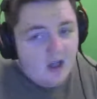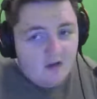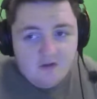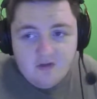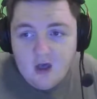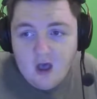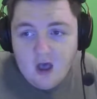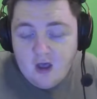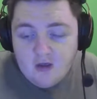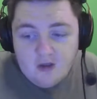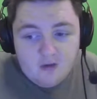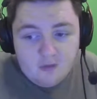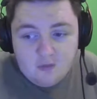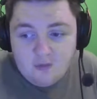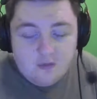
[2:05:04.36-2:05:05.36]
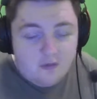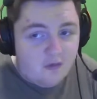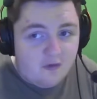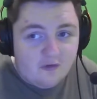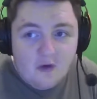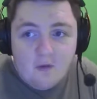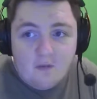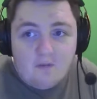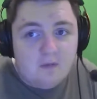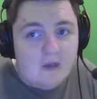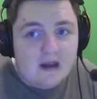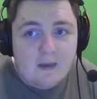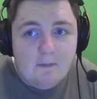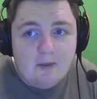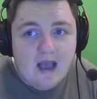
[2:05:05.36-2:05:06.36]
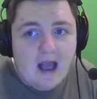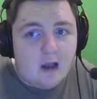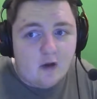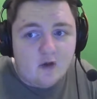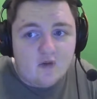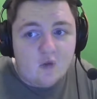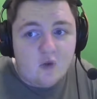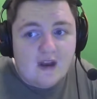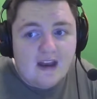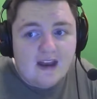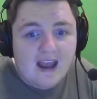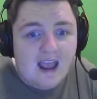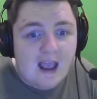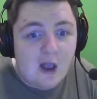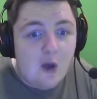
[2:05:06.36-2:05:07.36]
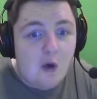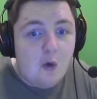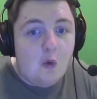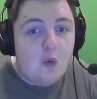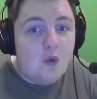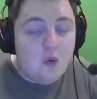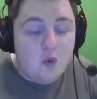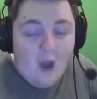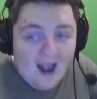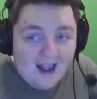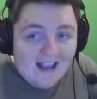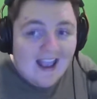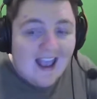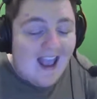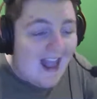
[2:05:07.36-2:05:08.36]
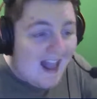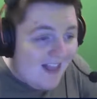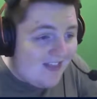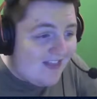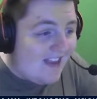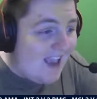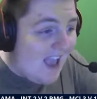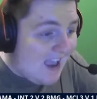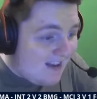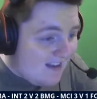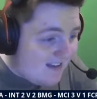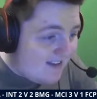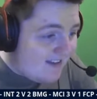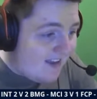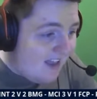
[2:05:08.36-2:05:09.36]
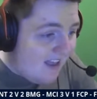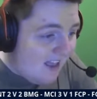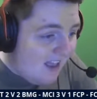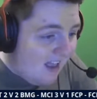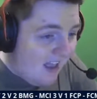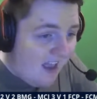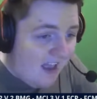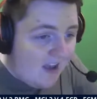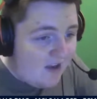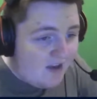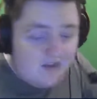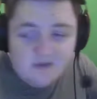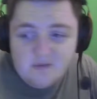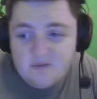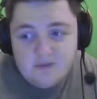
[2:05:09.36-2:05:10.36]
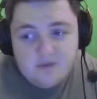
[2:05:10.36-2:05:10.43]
for Olympiacos, winning it right at the end. And